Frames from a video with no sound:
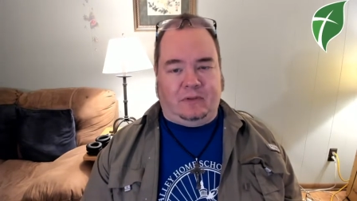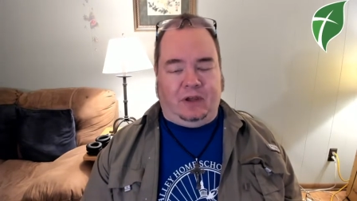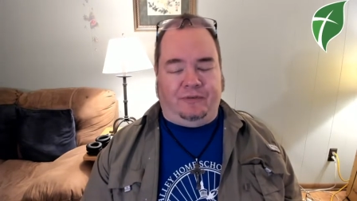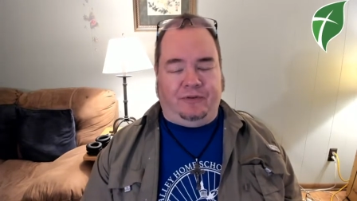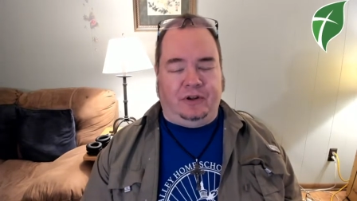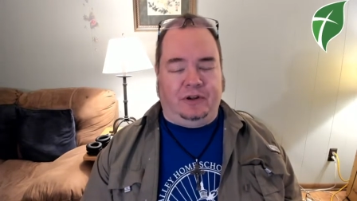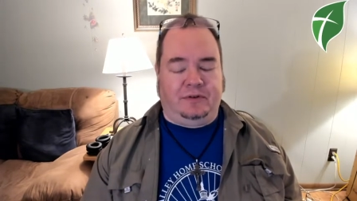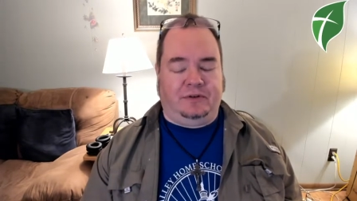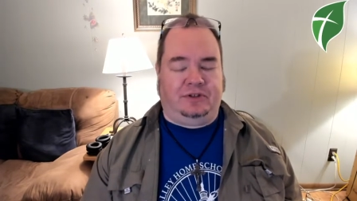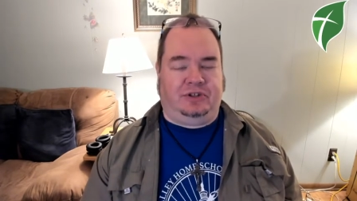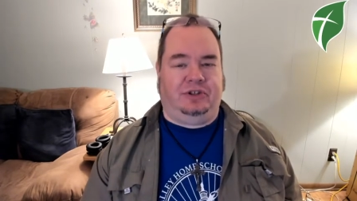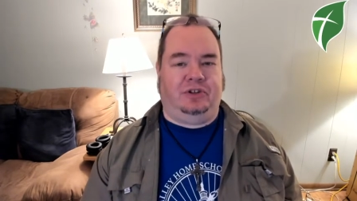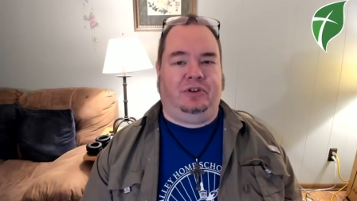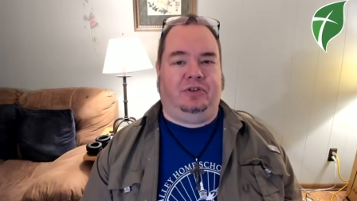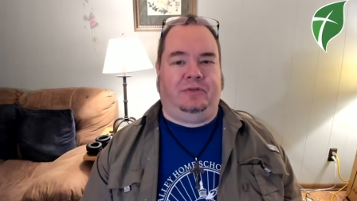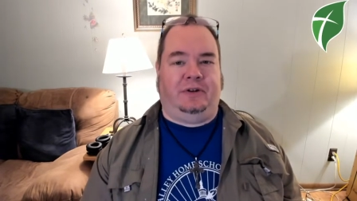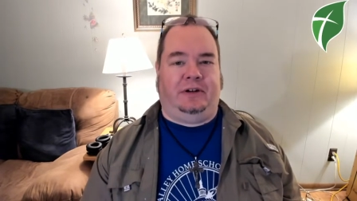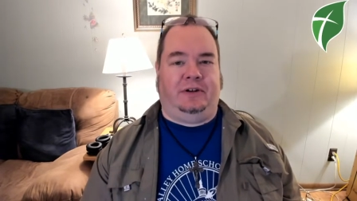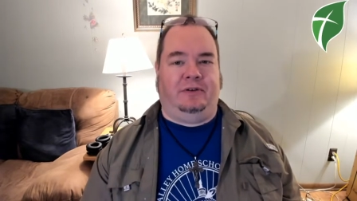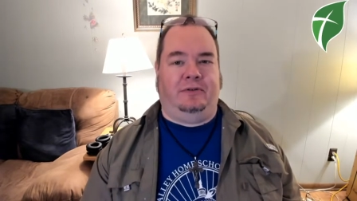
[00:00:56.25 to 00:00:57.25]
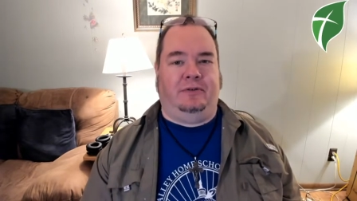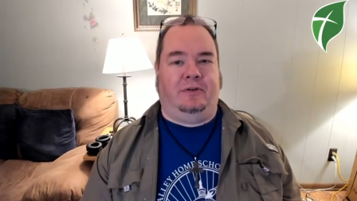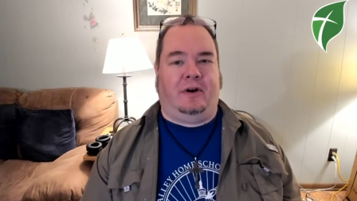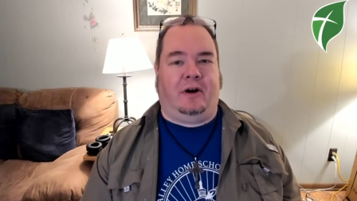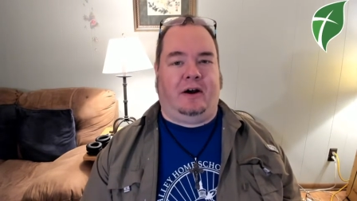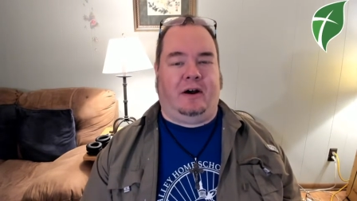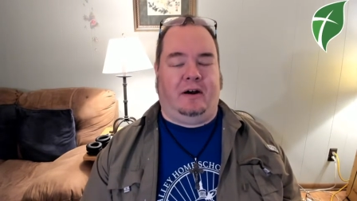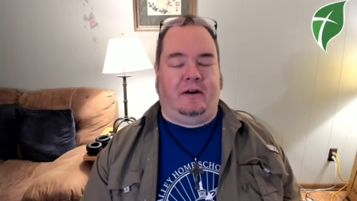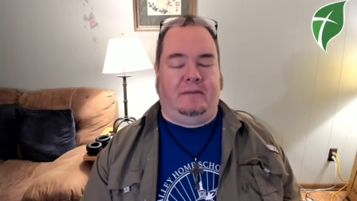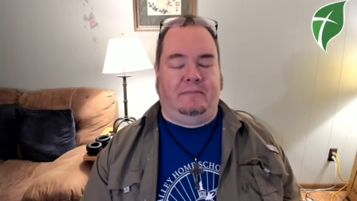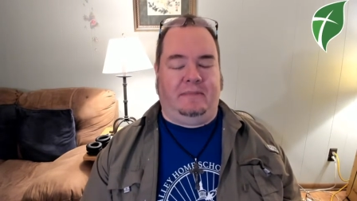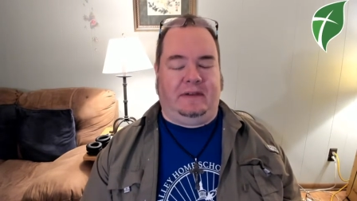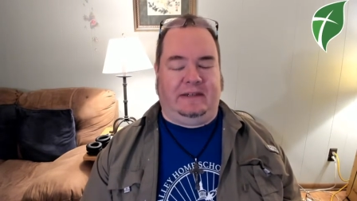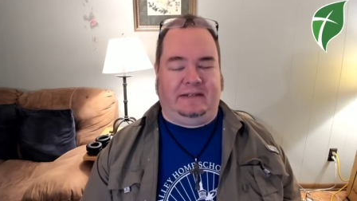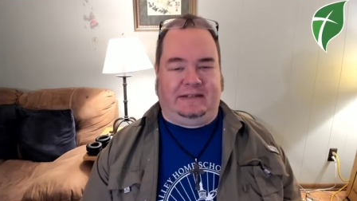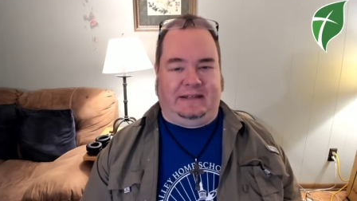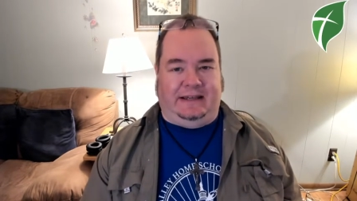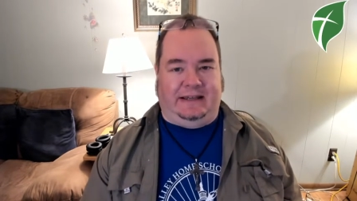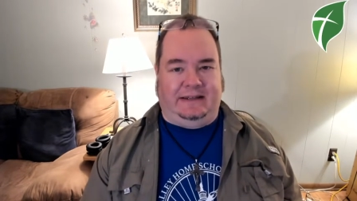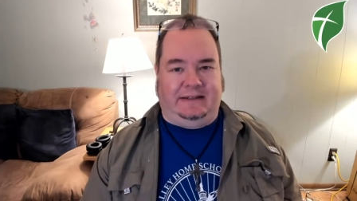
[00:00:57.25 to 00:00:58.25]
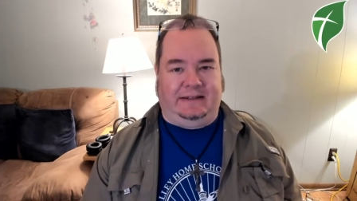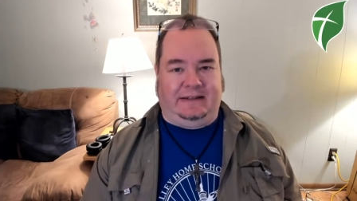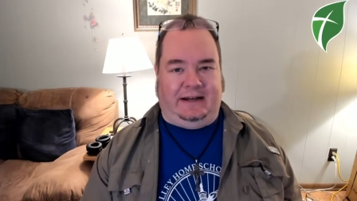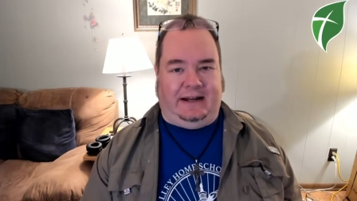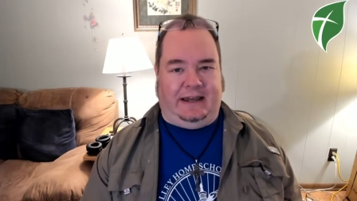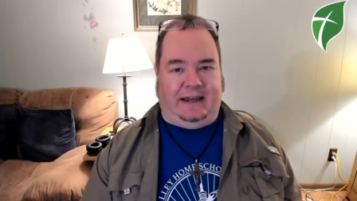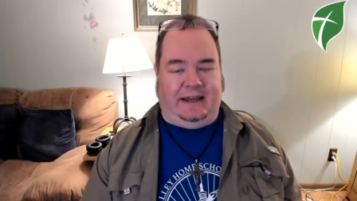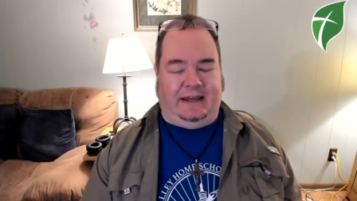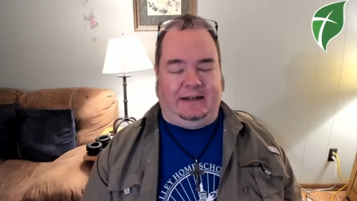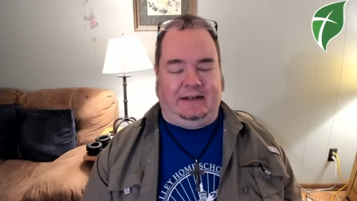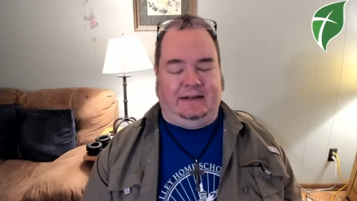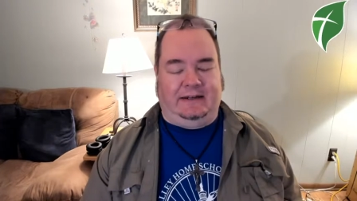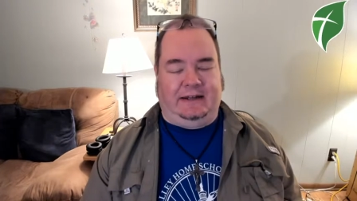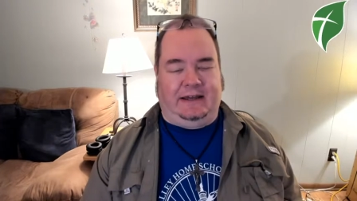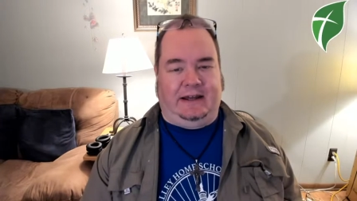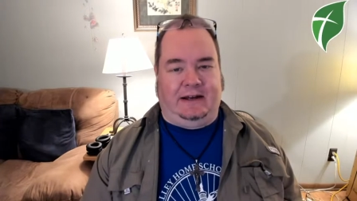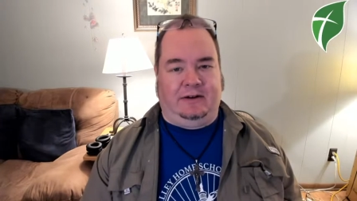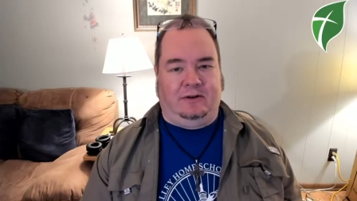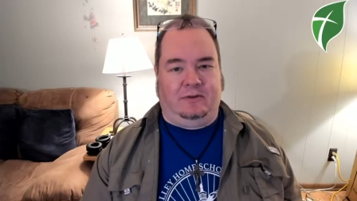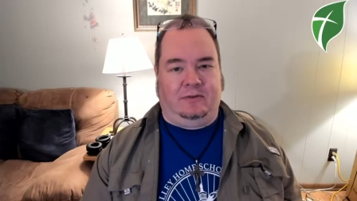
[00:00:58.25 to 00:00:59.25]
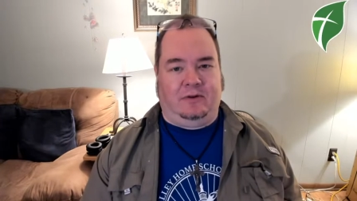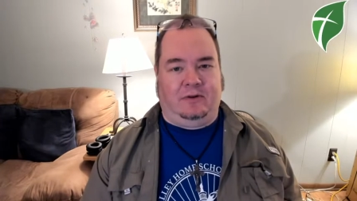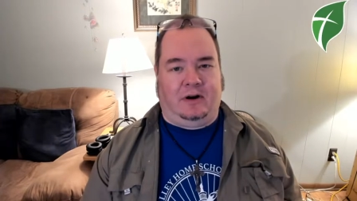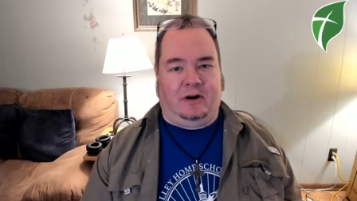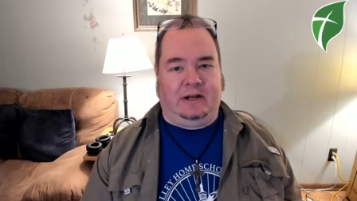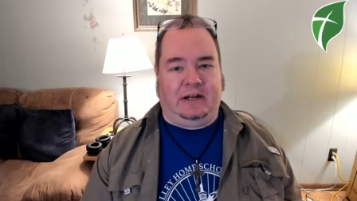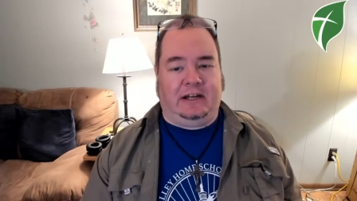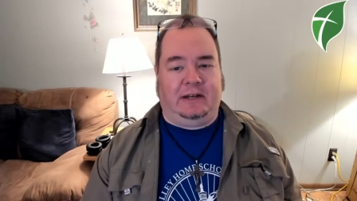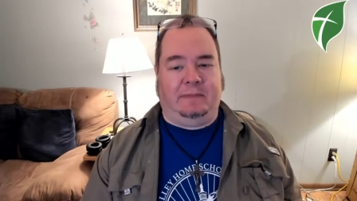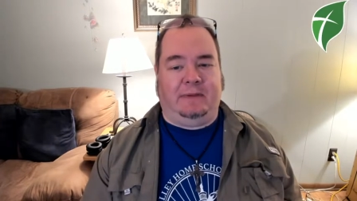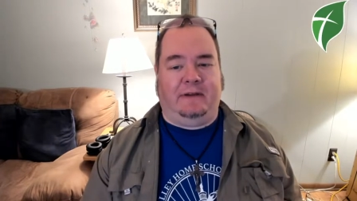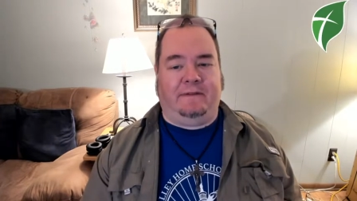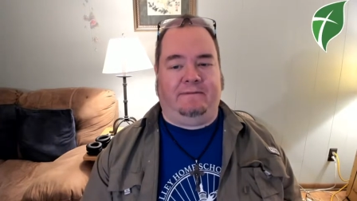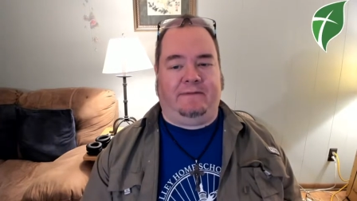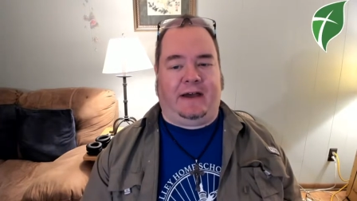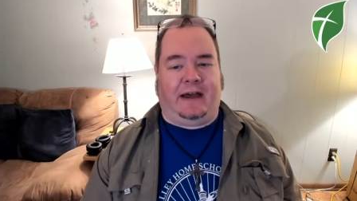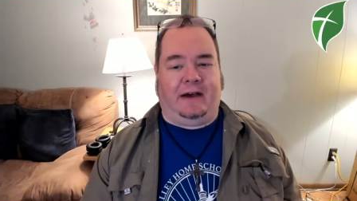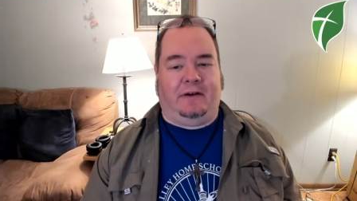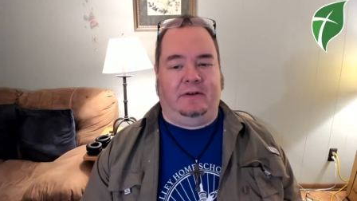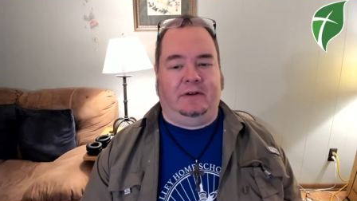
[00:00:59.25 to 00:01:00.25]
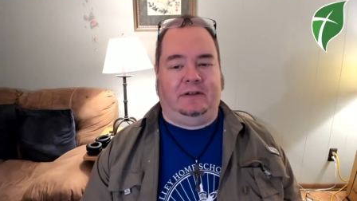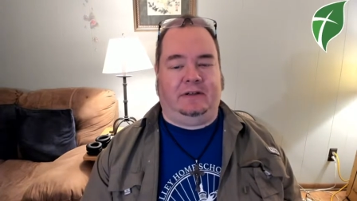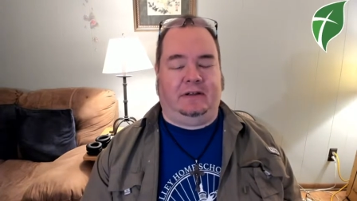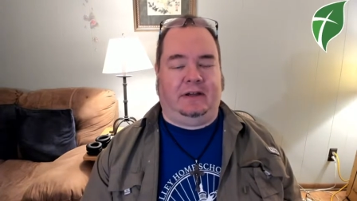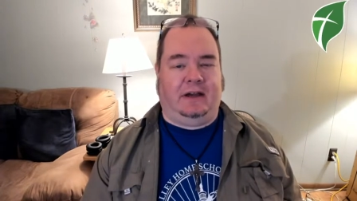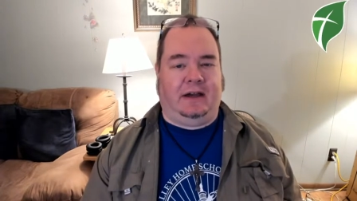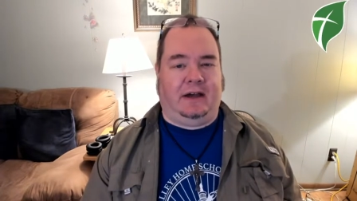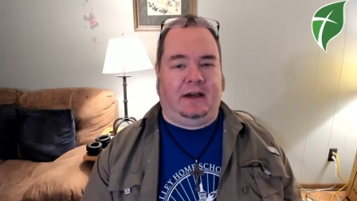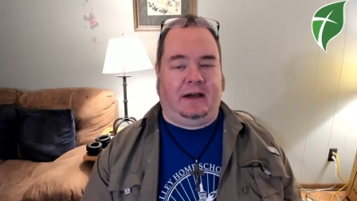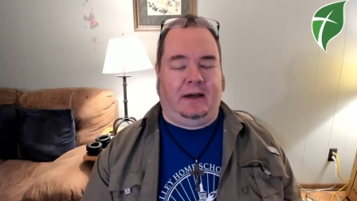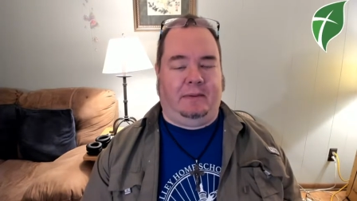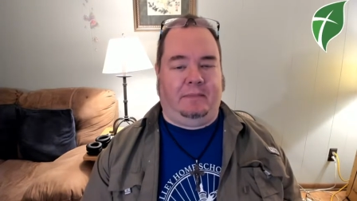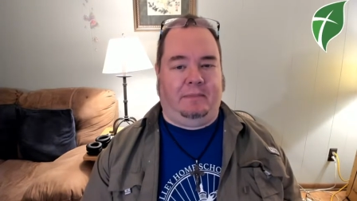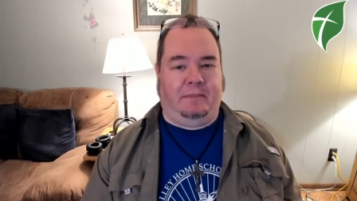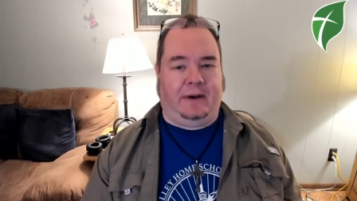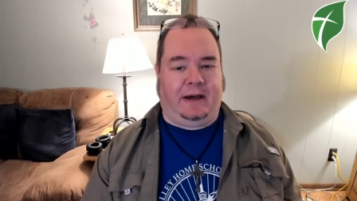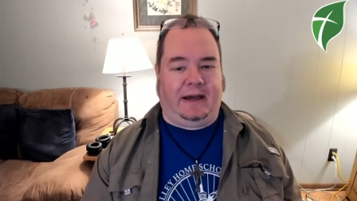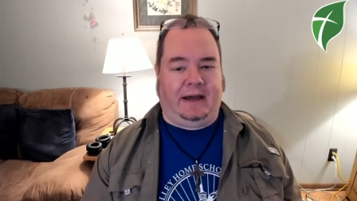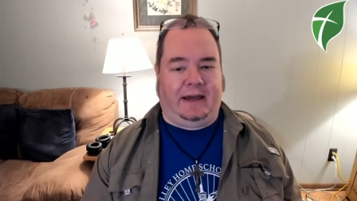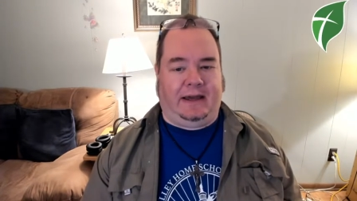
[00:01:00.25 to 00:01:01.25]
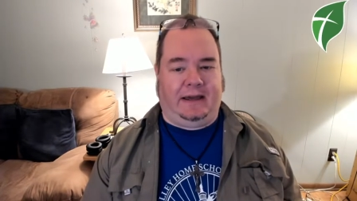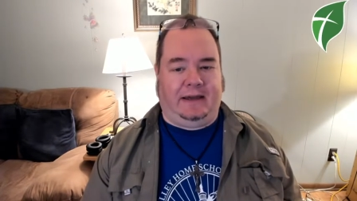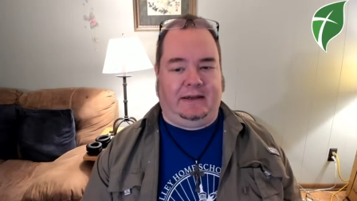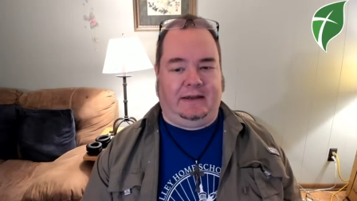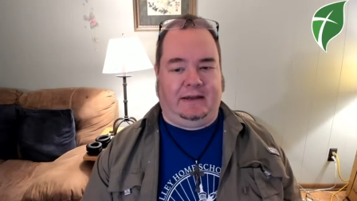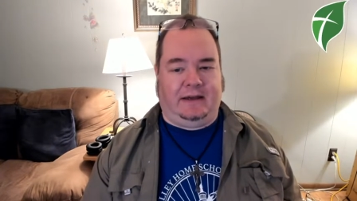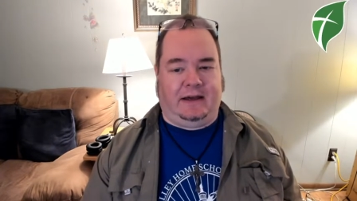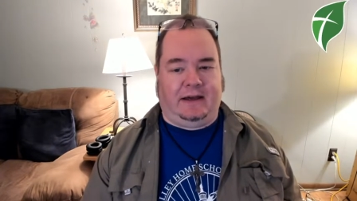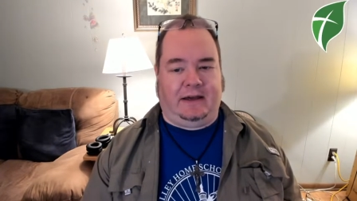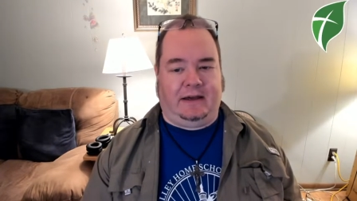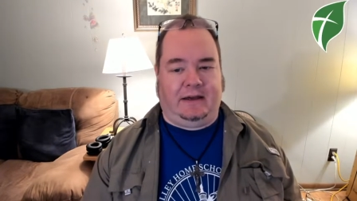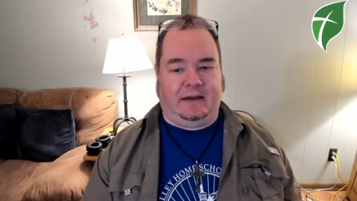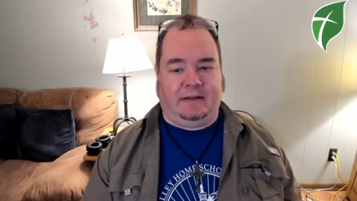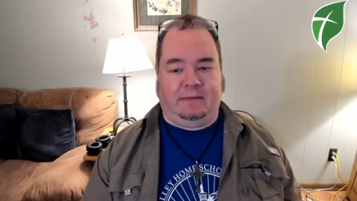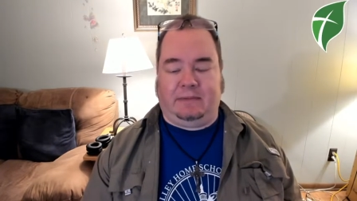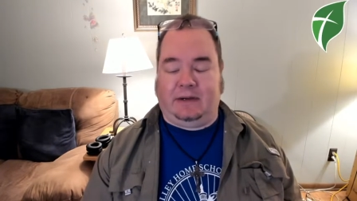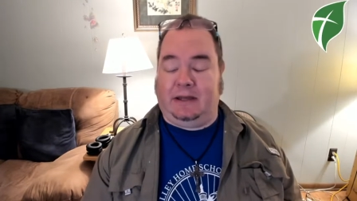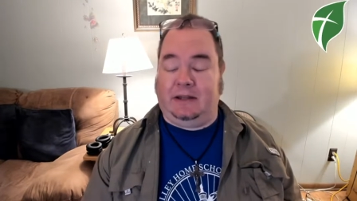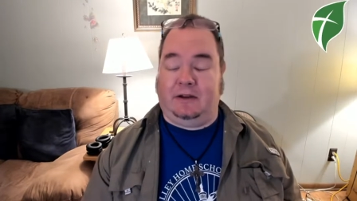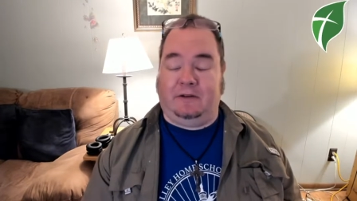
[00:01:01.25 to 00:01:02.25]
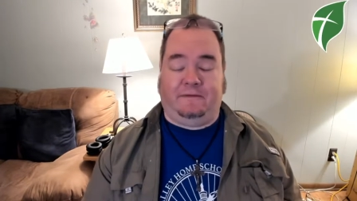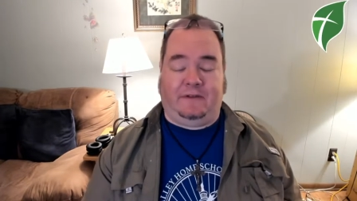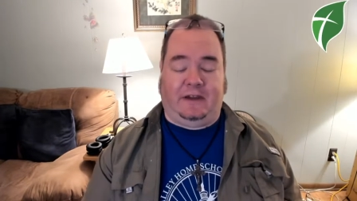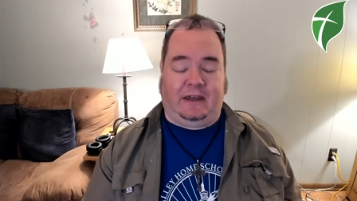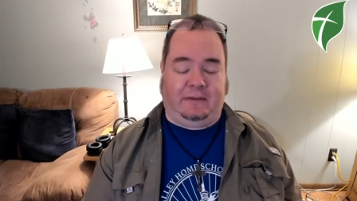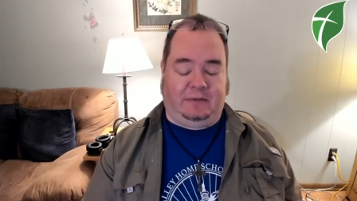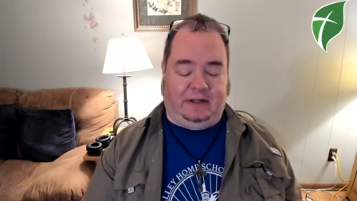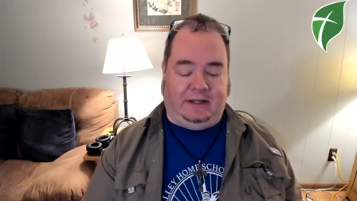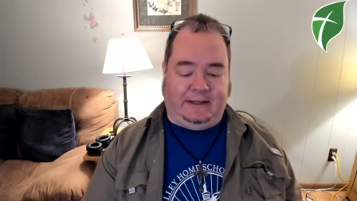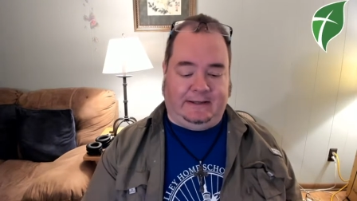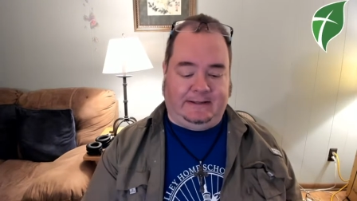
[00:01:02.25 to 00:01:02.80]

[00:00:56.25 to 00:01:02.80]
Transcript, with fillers: for those children who are missing today and, and who are, need to be found um, by, uh, by their families.